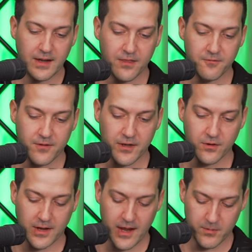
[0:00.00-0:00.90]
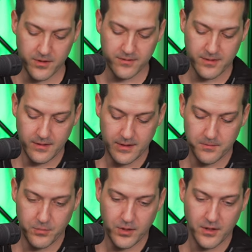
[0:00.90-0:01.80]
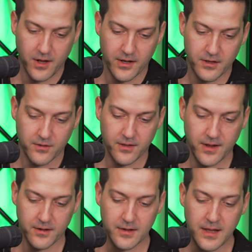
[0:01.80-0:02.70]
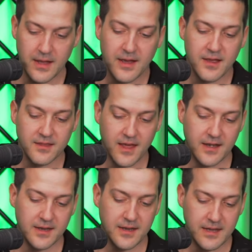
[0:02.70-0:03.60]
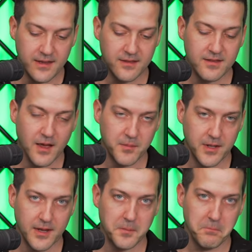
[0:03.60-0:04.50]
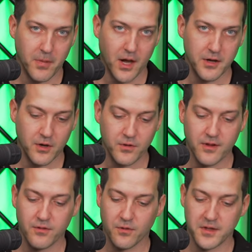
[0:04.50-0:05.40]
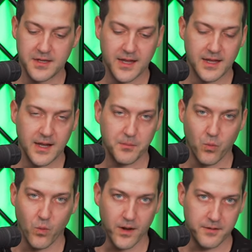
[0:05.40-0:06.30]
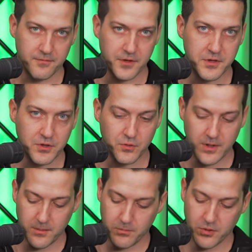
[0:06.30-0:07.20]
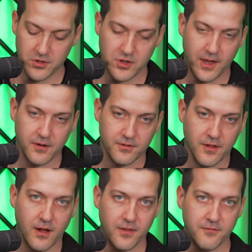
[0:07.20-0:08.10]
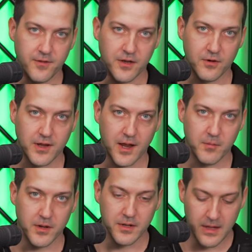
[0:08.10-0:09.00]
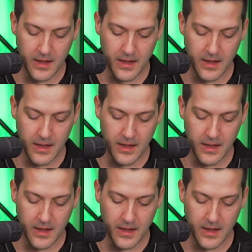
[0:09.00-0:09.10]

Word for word: at the video camera's input audio there, is that it is coming in mono. It's only taking up one of the two input channels on the video camera.